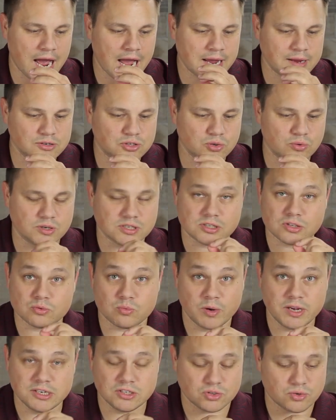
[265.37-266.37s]
I do a
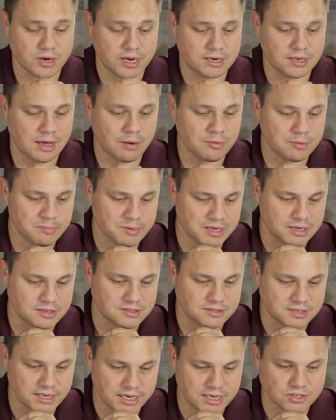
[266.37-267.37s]
swing trade, that would be a
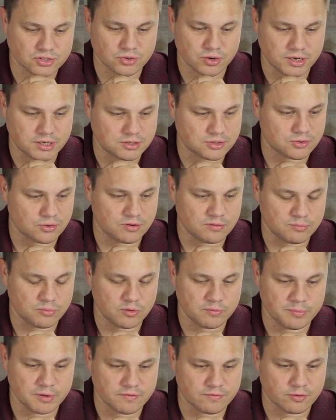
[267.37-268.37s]
day trade sort of
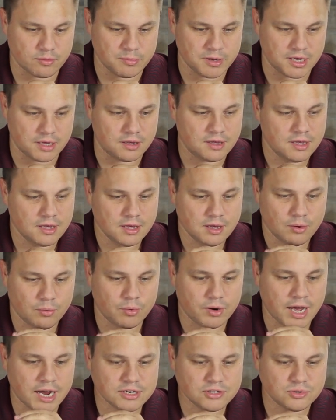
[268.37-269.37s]
movement for me.
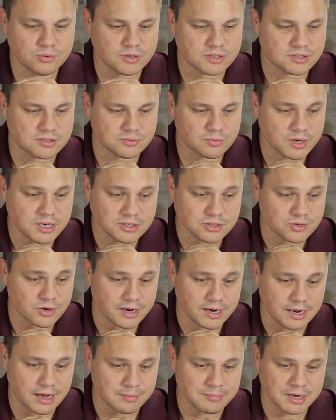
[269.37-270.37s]
When I do a swing
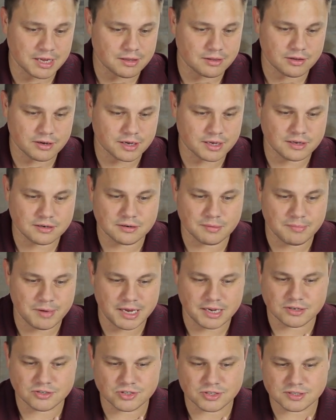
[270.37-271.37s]
trade, I'm not looking to
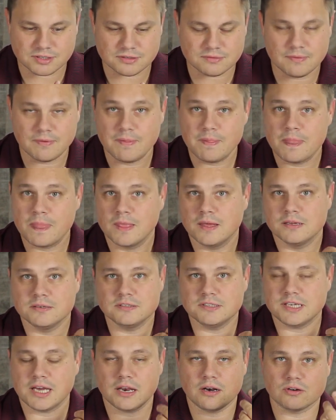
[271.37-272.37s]
make just
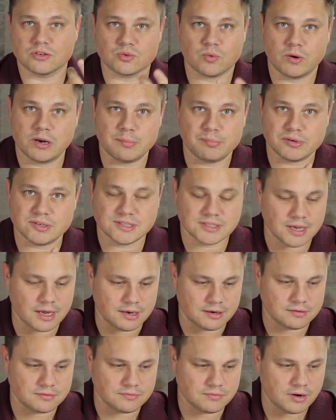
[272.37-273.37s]
10 or
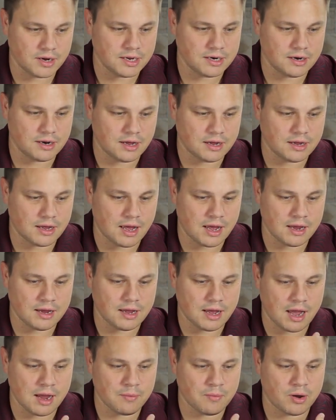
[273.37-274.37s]
20%, right? I, I,
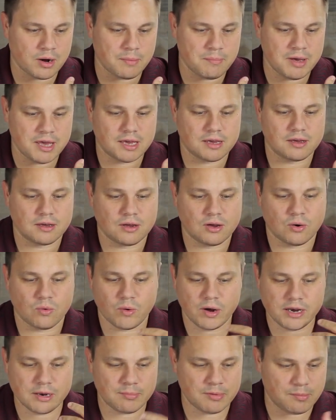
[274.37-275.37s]
I want to make
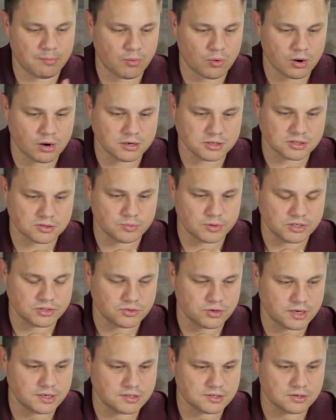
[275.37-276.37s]
quite a bit more on a swing
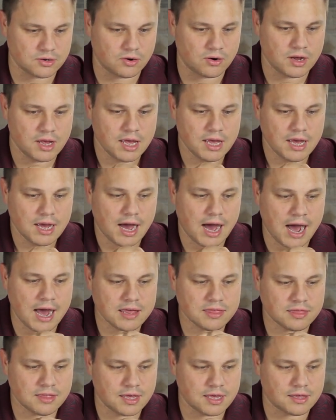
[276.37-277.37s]
trade. So
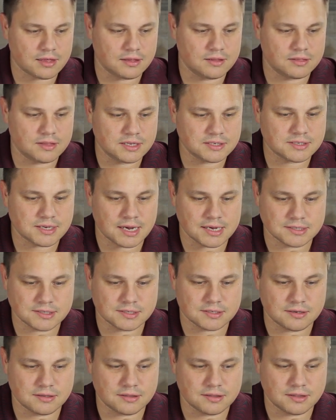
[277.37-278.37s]
I think this
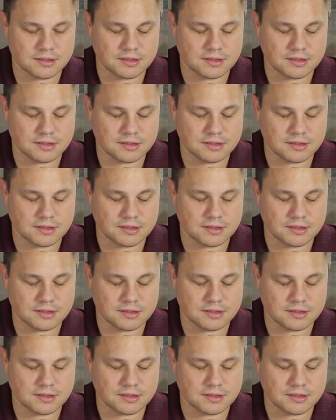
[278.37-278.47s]
has